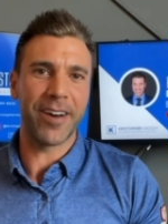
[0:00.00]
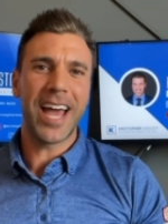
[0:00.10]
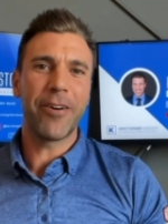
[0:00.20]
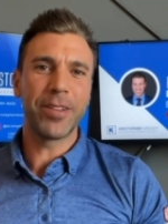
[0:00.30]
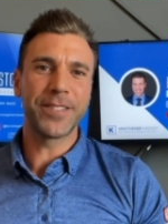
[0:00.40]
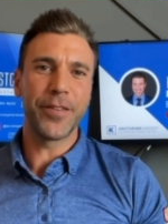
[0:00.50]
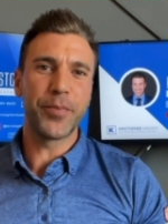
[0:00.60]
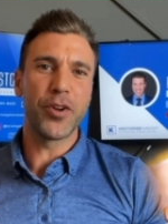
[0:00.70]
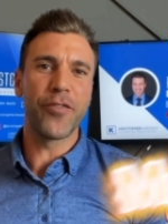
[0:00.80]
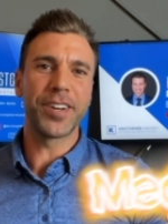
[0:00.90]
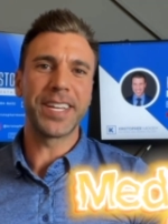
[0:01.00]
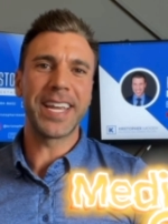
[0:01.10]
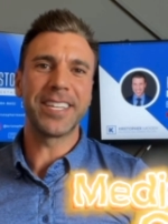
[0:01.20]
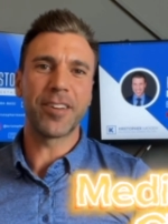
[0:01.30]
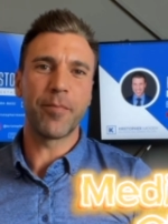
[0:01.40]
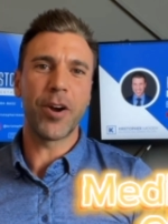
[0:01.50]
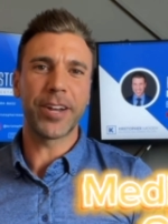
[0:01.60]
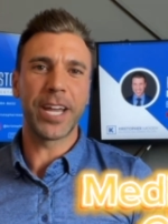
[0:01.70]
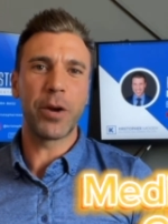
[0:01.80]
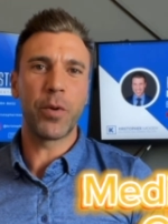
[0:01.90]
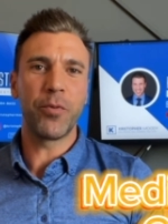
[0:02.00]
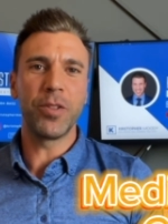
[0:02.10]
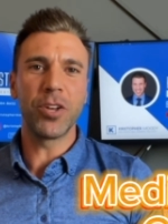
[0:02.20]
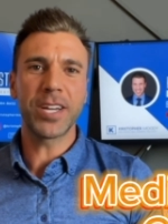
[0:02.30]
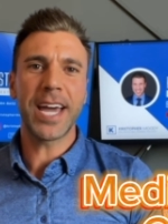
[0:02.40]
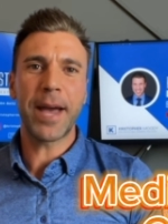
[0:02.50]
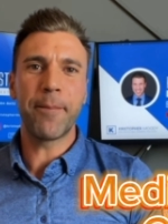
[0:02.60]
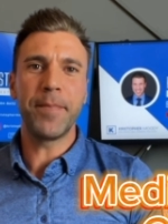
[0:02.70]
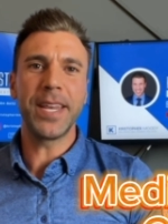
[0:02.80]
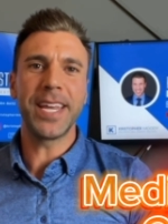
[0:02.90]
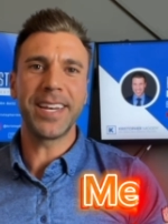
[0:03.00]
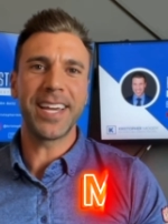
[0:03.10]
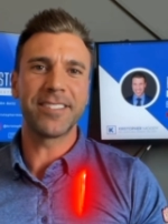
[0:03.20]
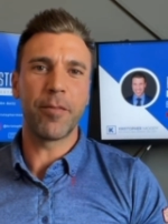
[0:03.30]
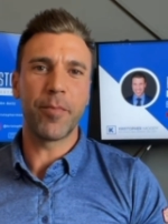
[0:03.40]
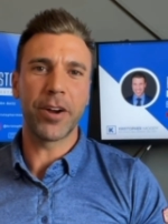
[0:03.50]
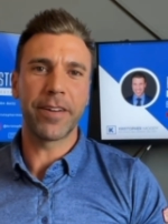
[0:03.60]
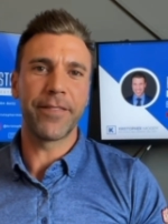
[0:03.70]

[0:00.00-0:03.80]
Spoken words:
Now let's flip it over to days on market. When we look at median days on market